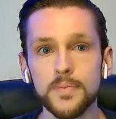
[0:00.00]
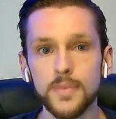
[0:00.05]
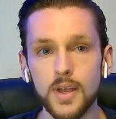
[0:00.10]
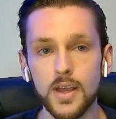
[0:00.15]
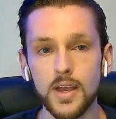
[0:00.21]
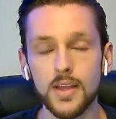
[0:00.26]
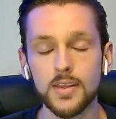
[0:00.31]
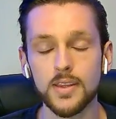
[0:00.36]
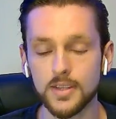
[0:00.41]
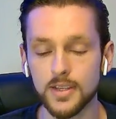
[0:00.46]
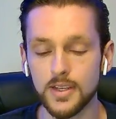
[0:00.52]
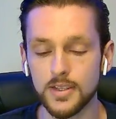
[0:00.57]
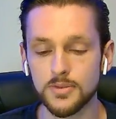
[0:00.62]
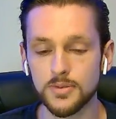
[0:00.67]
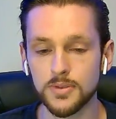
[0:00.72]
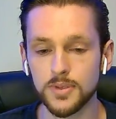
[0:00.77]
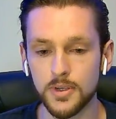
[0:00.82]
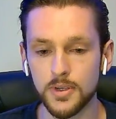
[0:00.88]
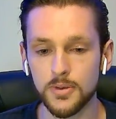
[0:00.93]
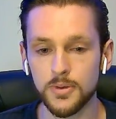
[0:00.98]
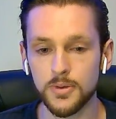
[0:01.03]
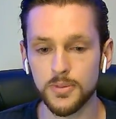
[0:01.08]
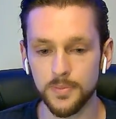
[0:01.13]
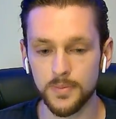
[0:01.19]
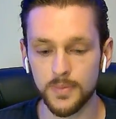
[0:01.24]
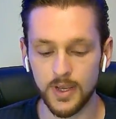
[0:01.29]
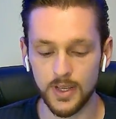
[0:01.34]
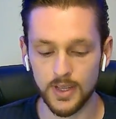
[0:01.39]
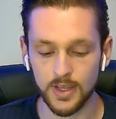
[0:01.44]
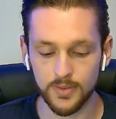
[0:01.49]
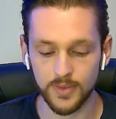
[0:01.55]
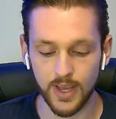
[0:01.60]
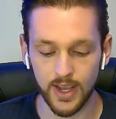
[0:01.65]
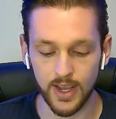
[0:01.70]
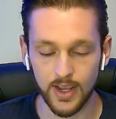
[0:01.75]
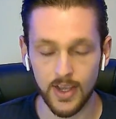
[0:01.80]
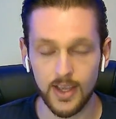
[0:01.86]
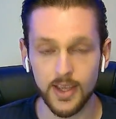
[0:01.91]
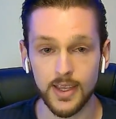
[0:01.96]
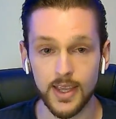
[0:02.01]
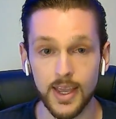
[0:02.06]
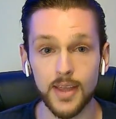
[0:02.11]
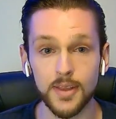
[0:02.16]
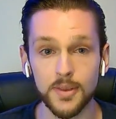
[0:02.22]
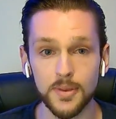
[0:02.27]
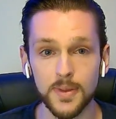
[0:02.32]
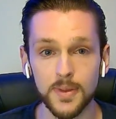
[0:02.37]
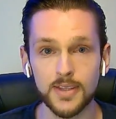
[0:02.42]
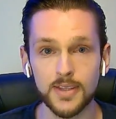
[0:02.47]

I think that's really cool. I love that. Yeah, and also